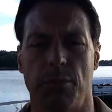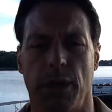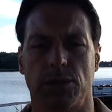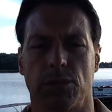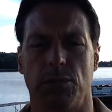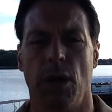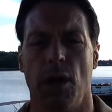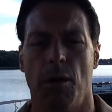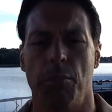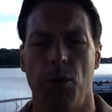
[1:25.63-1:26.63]
to make some
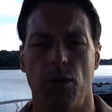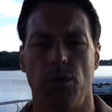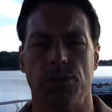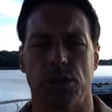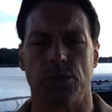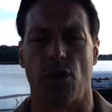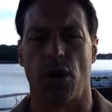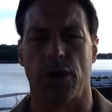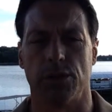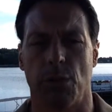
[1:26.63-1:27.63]
moves as
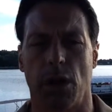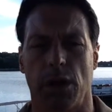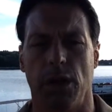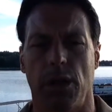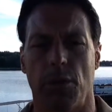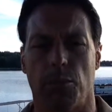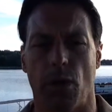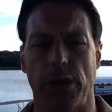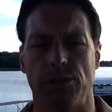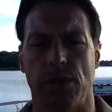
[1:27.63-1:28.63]
far as marketing and
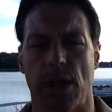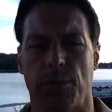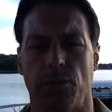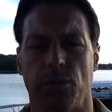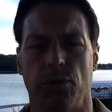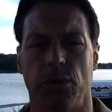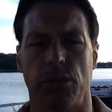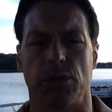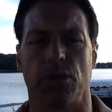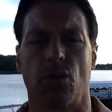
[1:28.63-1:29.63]
pricing
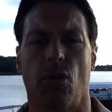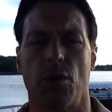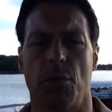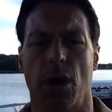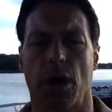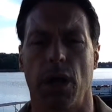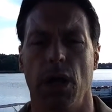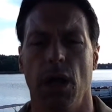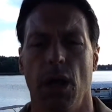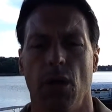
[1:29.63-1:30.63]
opportunities. In the corn
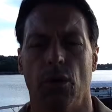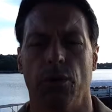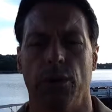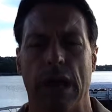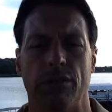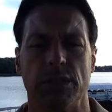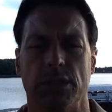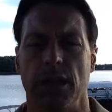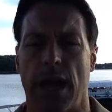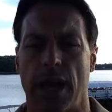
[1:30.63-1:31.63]
market, we haven't
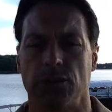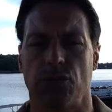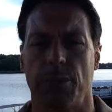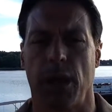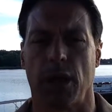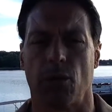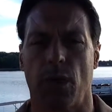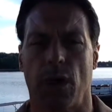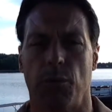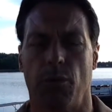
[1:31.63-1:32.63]
seen as dramatic a
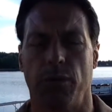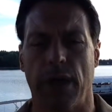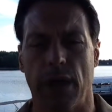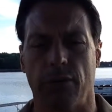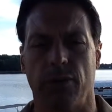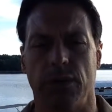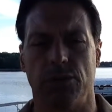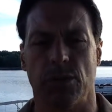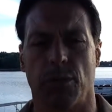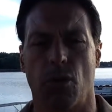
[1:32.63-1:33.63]
rally, but we have
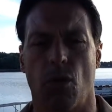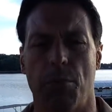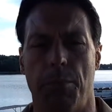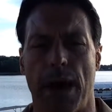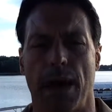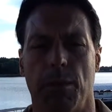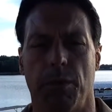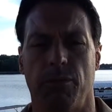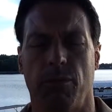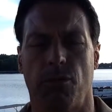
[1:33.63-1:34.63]
December corn back
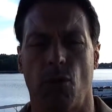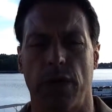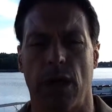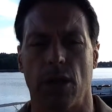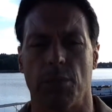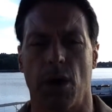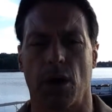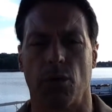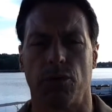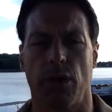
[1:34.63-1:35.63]
above the $4
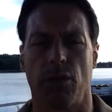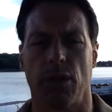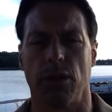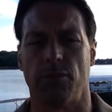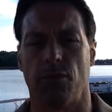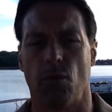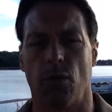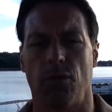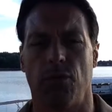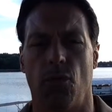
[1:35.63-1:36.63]
mark. We're trading around that
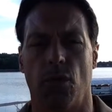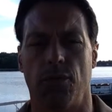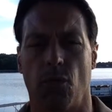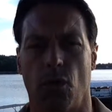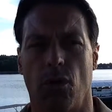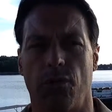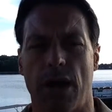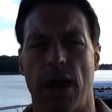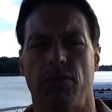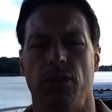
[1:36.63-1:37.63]
404,
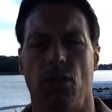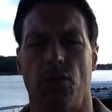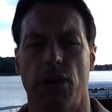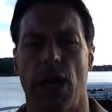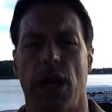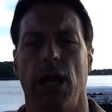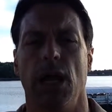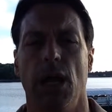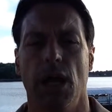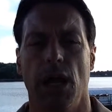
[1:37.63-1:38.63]
405 in the overnight.
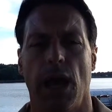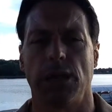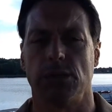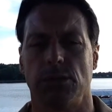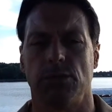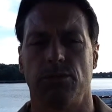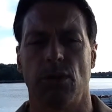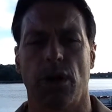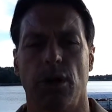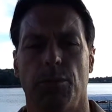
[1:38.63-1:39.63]
And it's
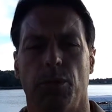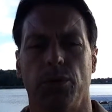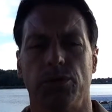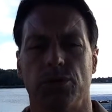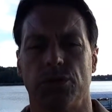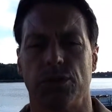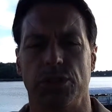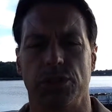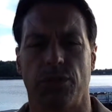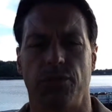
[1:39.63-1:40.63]
talking to producers,
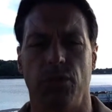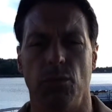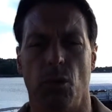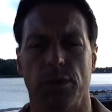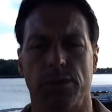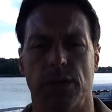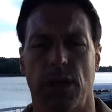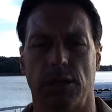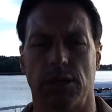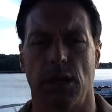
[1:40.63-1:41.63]
it's just a few more
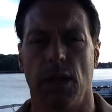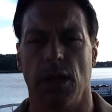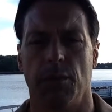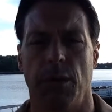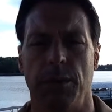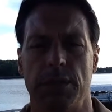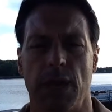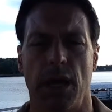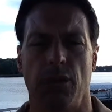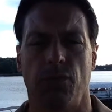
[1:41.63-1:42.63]
cents maybe
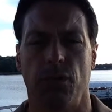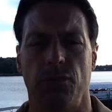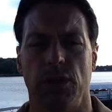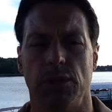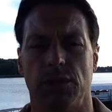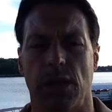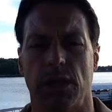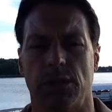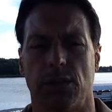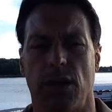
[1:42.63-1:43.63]
10, 15
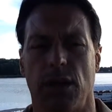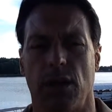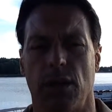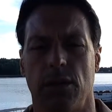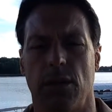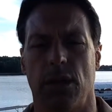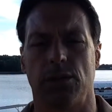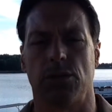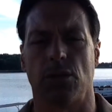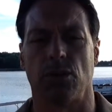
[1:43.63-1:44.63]
cents, and they can
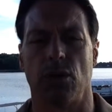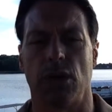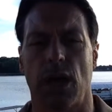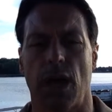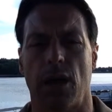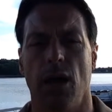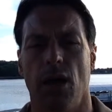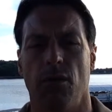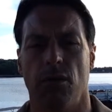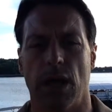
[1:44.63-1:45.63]
uh, start to look at
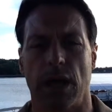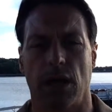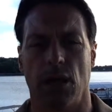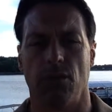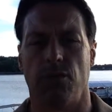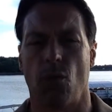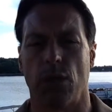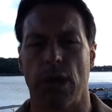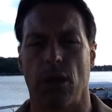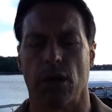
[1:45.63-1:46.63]
locking in
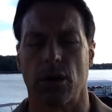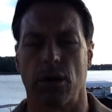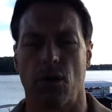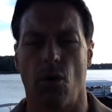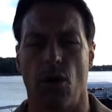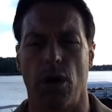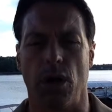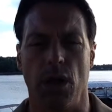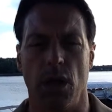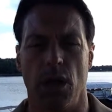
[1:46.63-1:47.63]
$4
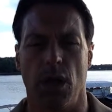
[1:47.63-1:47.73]
corn